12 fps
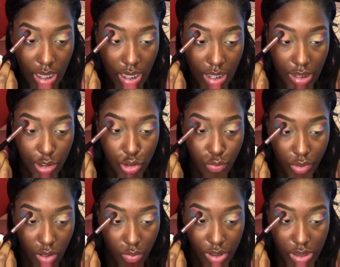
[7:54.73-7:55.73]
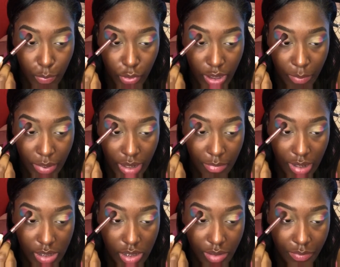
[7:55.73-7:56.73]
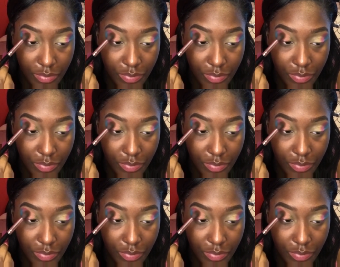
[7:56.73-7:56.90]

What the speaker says: and that you know is pretty pigmented,